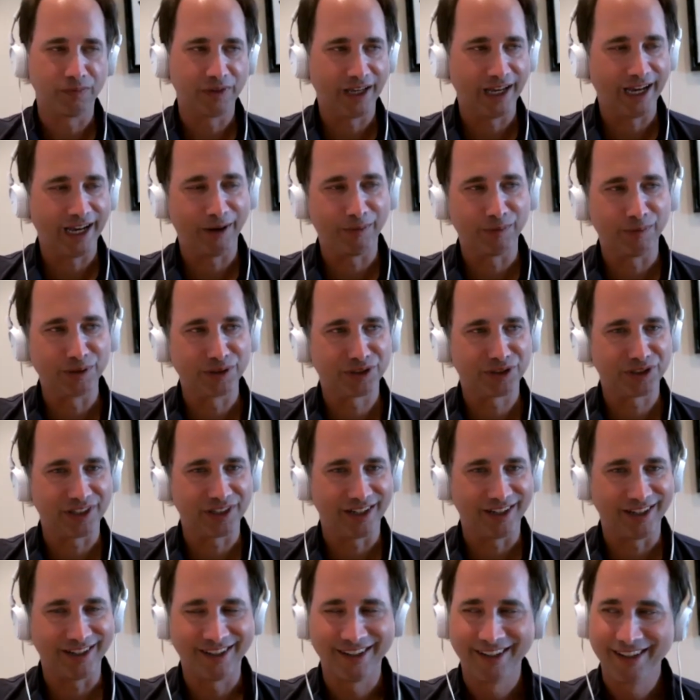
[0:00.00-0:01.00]
Yeah, I was,
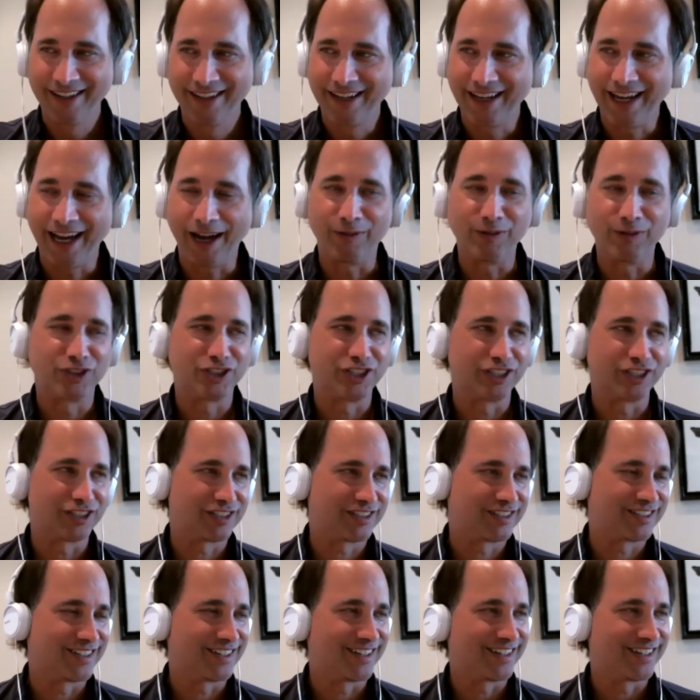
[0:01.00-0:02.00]
uh, I was
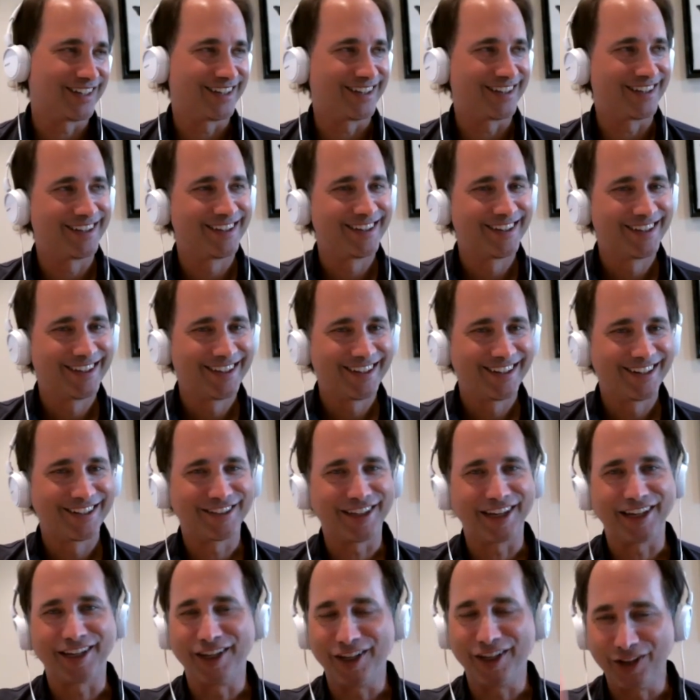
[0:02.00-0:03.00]
just uh,
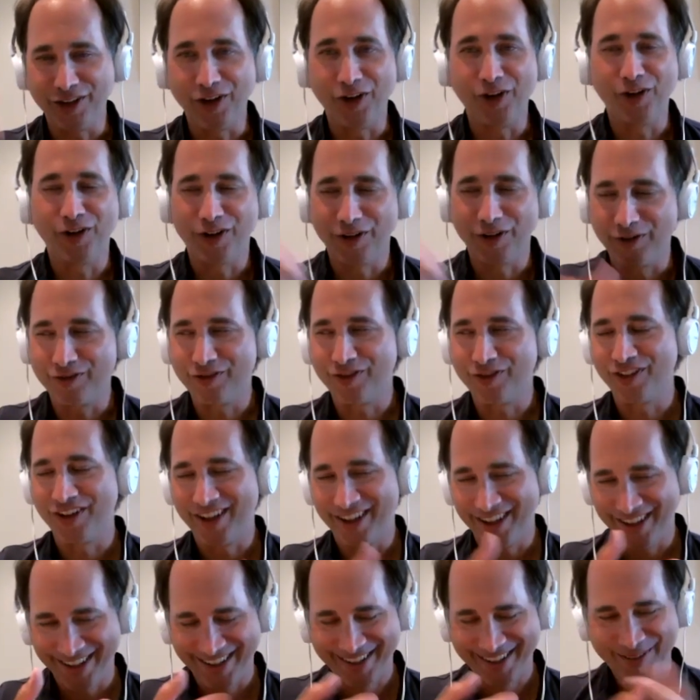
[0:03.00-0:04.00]
taking note of
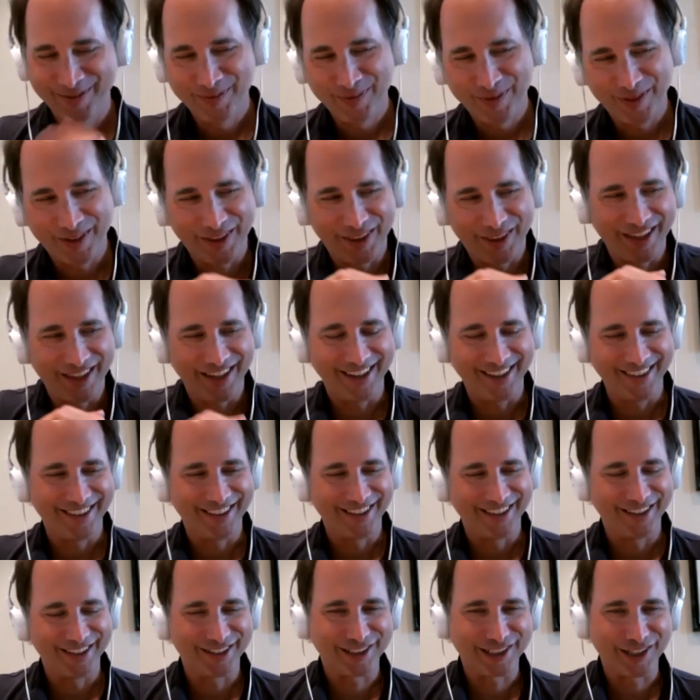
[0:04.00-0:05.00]
uh, The, the,
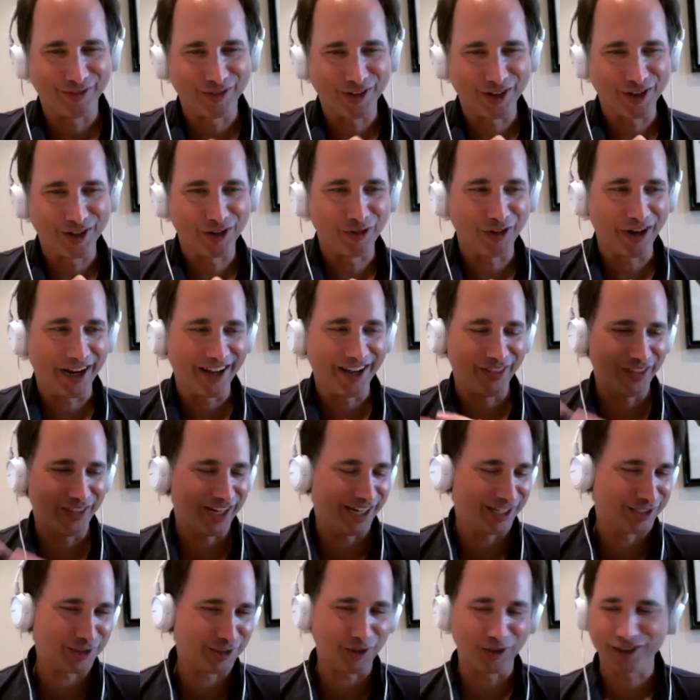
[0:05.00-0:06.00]
the Civica grant, and then
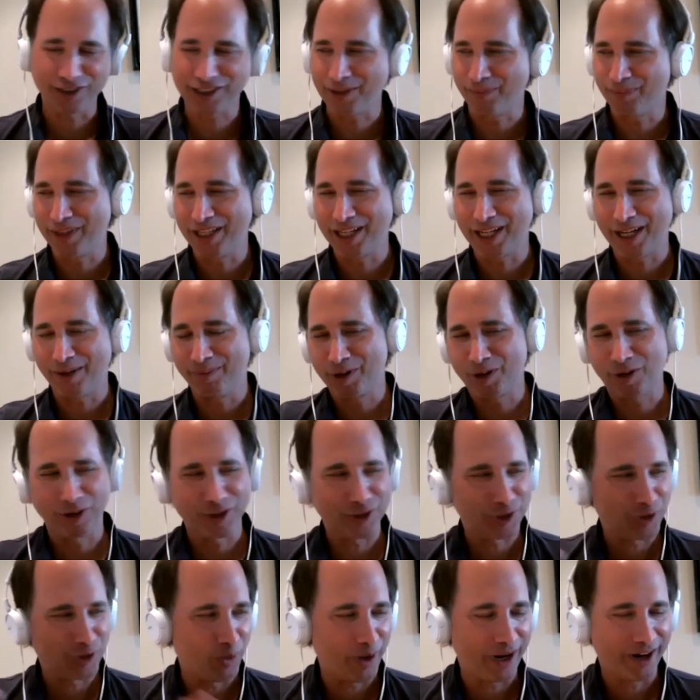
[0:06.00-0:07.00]
I saw something come
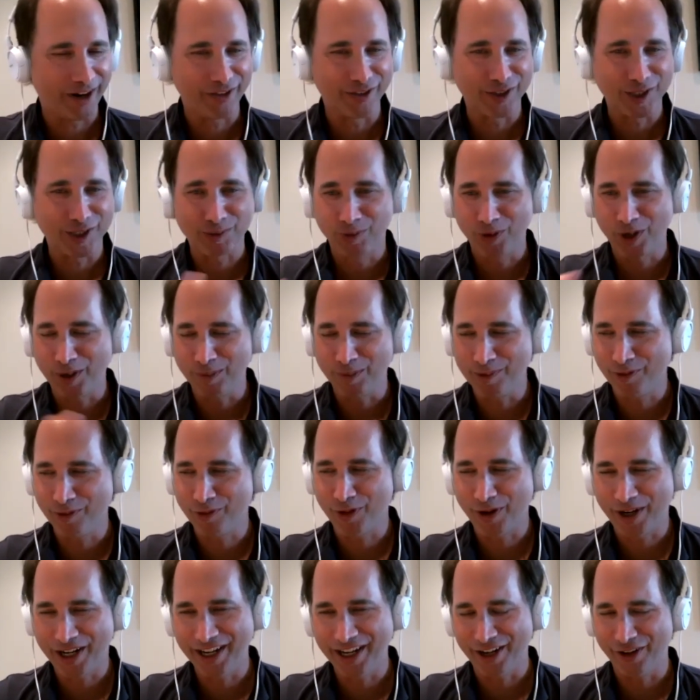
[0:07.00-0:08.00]
across the wire this morning
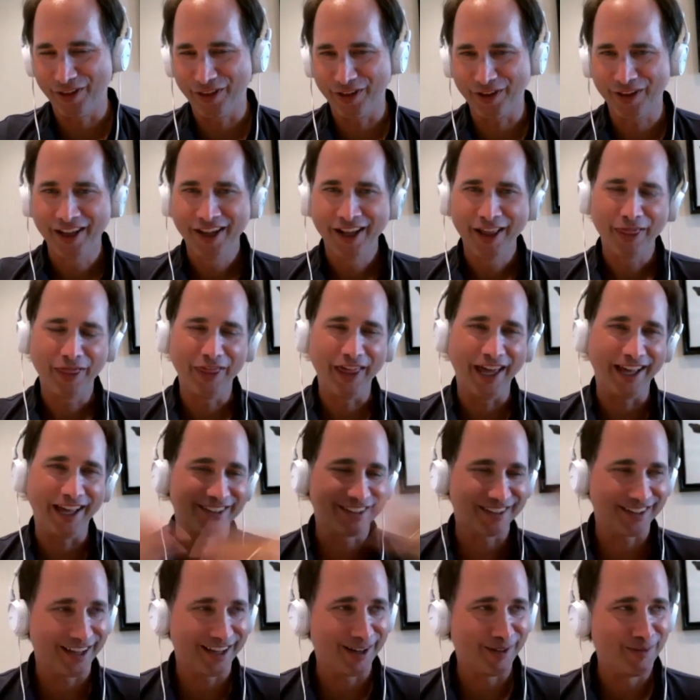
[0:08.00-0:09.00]
before I got on the, that
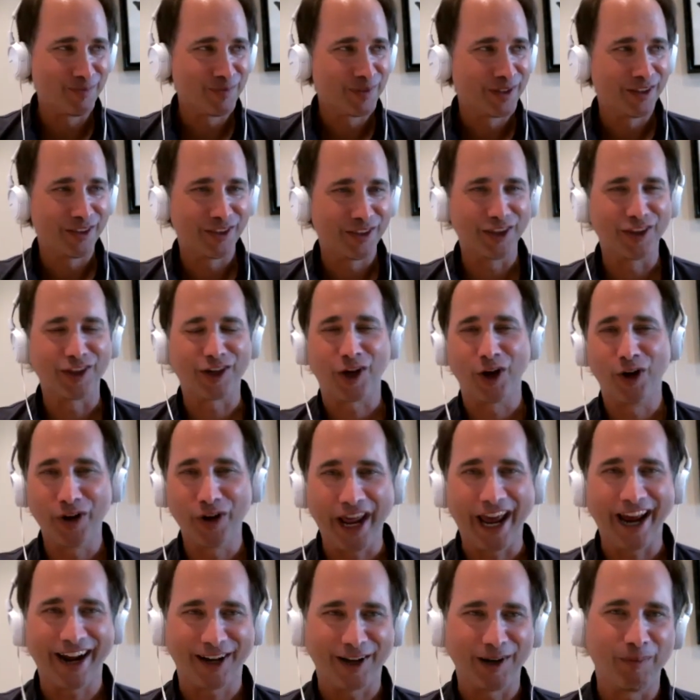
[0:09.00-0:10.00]
uh, the
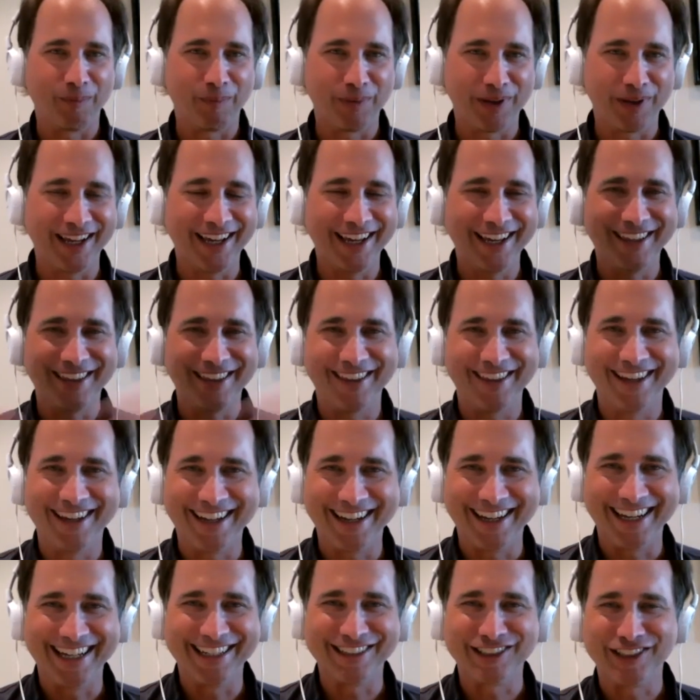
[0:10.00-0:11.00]
Kodak company
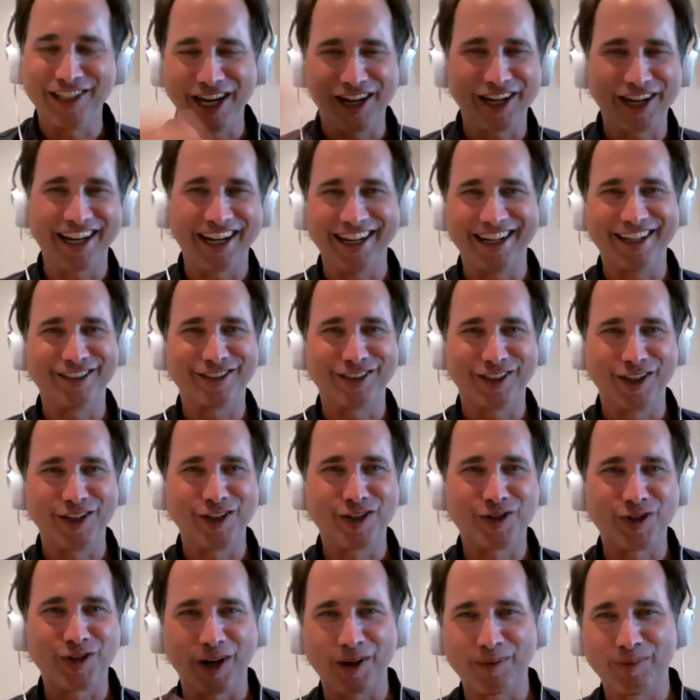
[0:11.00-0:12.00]
uh, is now getting into the
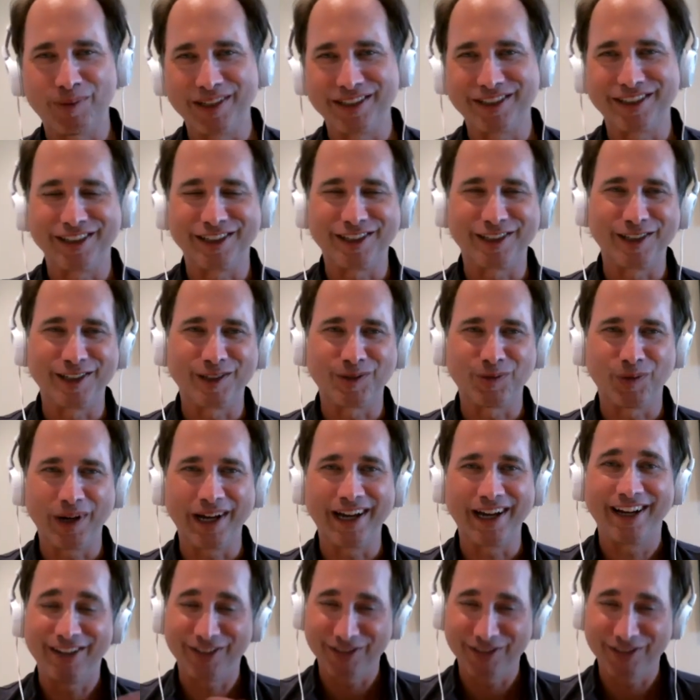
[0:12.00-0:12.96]
drug business as well,